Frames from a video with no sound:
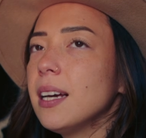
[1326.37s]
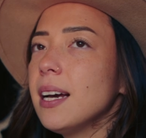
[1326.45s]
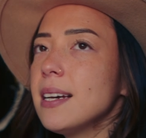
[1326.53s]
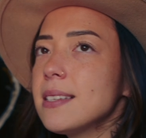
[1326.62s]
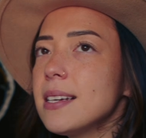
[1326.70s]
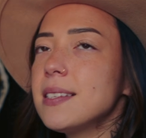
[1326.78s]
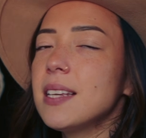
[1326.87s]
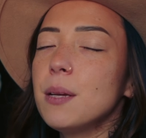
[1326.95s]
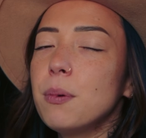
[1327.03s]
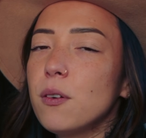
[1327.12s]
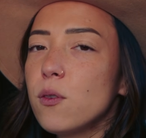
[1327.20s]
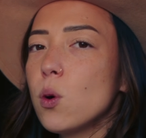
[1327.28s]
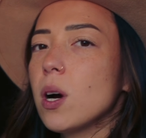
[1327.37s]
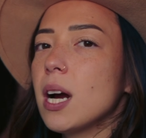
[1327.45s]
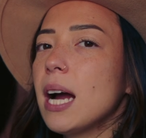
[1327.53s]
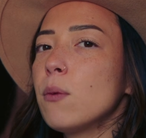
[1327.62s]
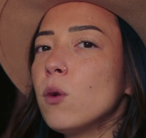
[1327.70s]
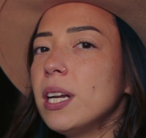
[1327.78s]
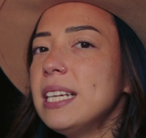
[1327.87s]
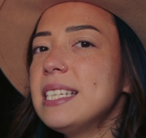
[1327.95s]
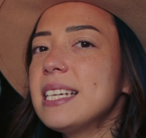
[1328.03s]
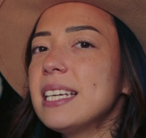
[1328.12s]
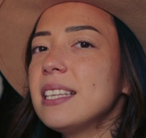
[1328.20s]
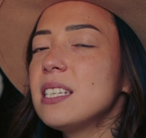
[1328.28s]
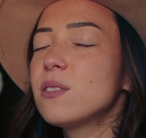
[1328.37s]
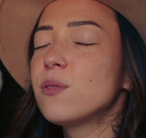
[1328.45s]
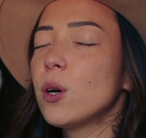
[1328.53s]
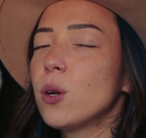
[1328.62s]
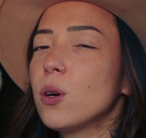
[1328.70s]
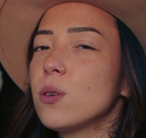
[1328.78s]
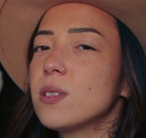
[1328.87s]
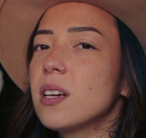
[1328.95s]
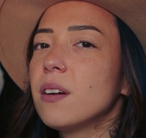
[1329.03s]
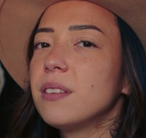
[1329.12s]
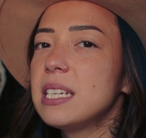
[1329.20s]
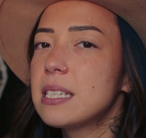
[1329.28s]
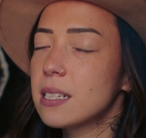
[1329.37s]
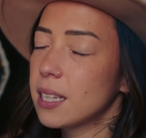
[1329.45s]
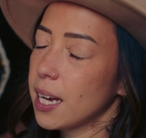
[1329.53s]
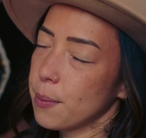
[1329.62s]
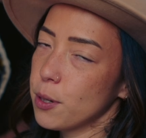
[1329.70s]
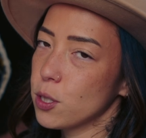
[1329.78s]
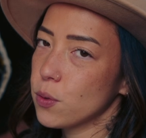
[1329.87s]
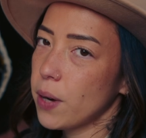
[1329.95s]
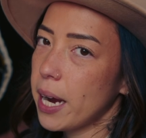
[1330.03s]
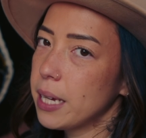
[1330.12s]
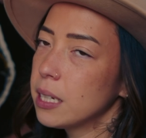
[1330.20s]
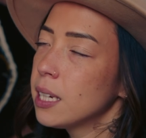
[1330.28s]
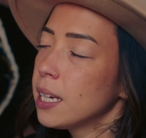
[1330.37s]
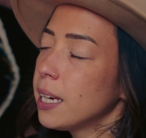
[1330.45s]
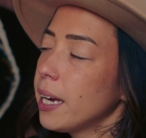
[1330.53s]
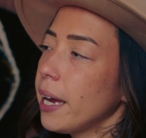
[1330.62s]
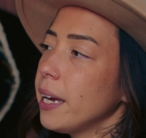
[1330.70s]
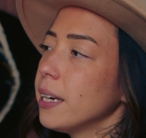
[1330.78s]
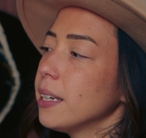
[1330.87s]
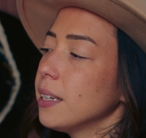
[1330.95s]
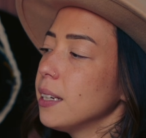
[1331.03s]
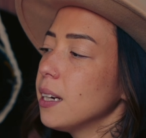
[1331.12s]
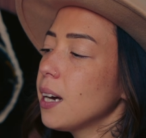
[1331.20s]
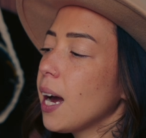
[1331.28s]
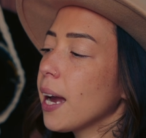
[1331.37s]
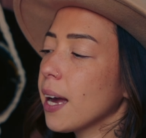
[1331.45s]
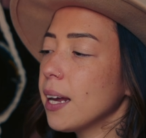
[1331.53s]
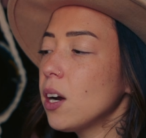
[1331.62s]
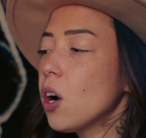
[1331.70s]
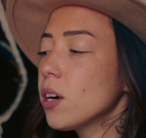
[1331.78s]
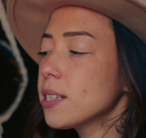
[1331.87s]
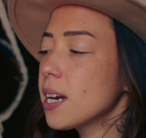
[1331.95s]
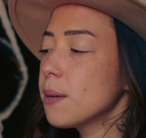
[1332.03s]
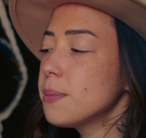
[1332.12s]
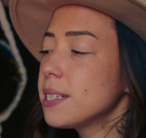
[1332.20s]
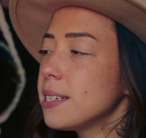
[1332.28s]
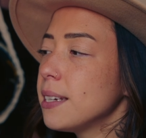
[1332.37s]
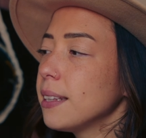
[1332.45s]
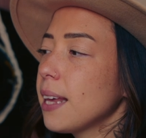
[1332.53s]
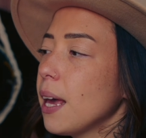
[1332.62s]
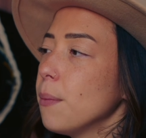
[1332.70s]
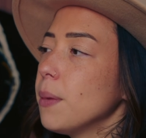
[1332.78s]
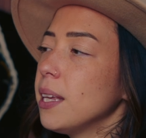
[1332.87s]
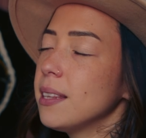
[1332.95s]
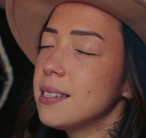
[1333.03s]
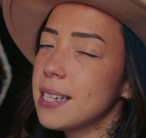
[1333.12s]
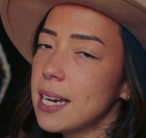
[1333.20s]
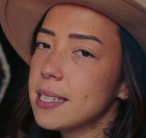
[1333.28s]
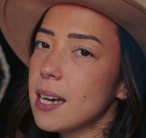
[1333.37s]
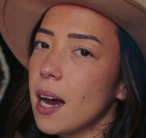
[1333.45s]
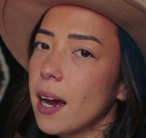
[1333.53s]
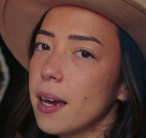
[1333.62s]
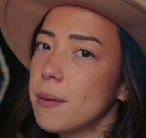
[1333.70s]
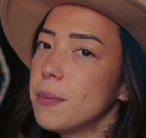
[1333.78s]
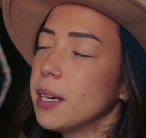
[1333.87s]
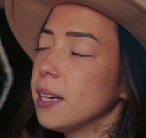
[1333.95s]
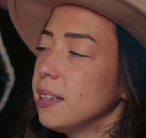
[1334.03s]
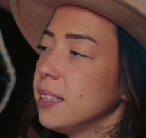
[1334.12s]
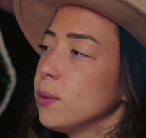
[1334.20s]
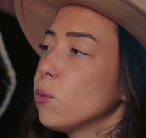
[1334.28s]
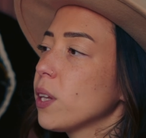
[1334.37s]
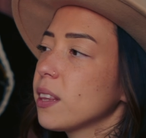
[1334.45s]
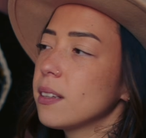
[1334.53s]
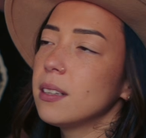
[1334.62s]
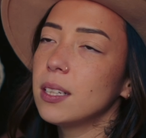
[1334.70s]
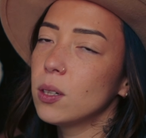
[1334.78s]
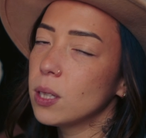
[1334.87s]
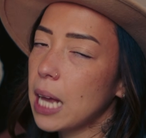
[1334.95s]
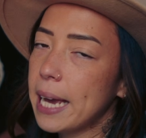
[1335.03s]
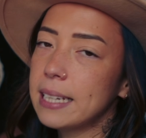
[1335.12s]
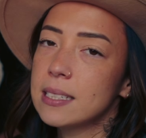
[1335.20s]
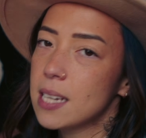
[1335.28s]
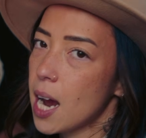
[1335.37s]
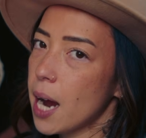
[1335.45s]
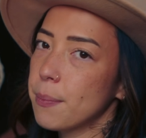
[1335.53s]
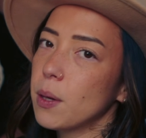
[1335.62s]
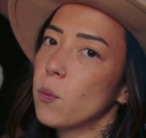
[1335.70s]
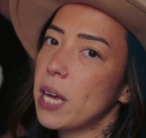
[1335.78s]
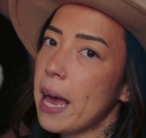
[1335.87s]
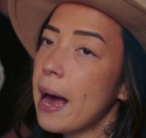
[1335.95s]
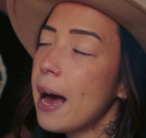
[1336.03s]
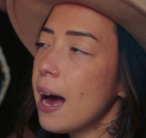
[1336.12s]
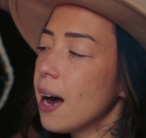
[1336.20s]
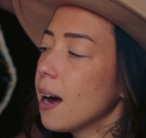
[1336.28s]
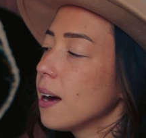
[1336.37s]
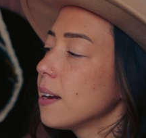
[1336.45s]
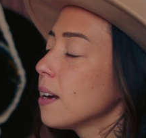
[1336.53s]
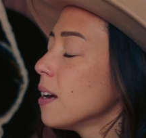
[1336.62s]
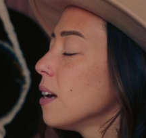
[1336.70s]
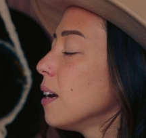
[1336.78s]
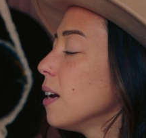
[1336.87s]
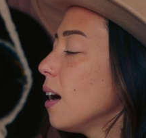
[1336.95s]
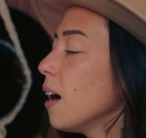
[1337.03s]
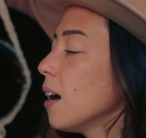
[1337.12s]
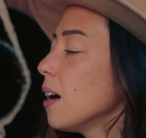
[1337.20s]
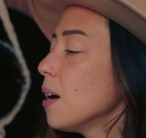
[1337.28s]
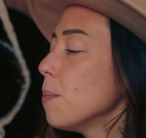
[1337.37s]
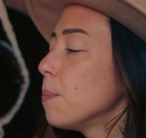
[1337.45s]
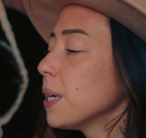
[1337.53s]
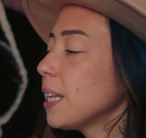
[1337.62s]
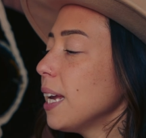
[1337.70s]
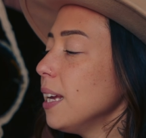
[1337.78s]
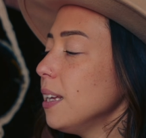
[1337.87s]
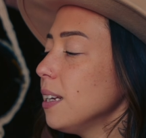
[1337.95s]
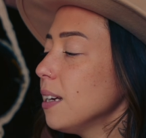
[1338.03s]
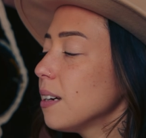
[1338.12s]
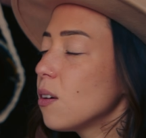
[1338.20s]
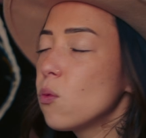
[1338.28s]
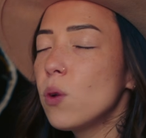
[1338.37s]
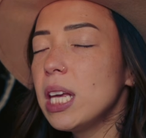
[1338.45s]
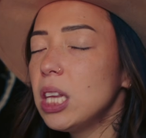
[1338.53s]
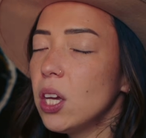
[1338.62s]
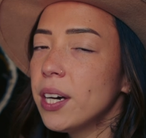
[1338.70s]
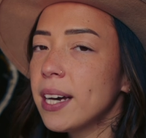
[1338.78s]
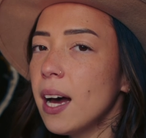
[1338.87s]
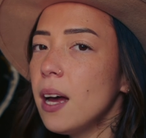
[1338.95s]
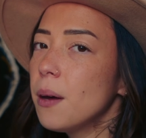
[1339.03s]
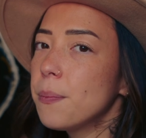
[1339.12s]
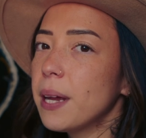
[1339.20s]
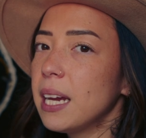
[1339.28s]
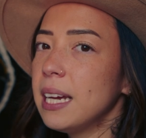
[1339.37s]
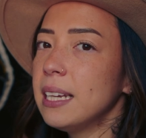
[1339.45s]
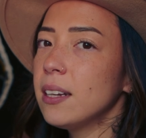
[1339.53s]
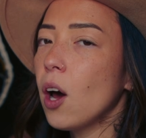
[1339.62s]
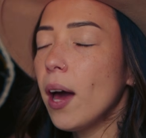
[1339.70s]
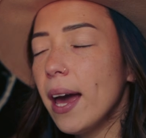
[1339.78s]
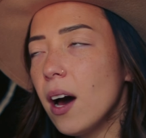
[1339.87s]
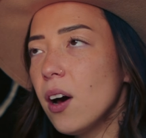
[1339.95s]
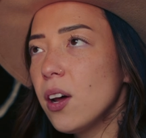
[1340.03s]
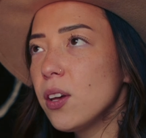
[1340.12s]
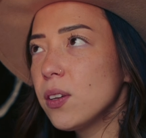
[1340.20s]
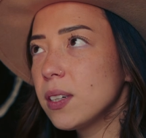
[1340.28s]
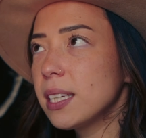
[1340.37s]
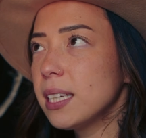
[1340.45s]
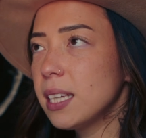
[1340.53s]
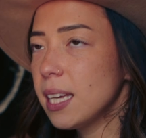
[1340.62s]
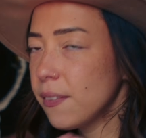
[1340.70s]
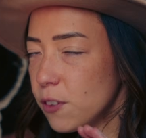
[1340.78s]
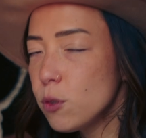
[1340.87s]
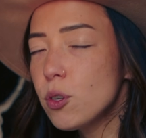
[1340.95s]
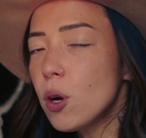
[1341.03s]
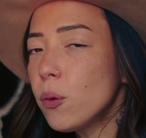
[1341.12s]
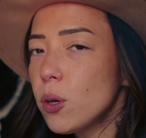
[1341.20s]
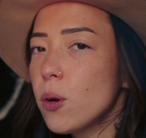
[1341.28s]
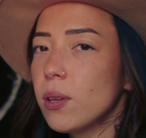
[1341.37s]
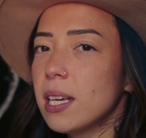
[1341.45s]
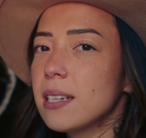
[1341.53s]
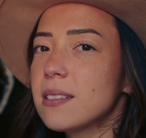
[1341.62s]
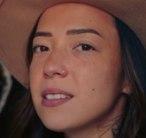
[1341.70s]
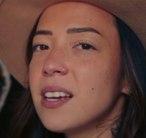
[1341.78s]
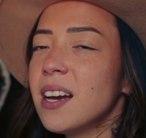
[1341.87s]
as I said before, I wanted to get these photos of these climbers, right? And I had a hard time seeing them in the daytime with the little light and time that we had. But then we look up, and if you don't know this,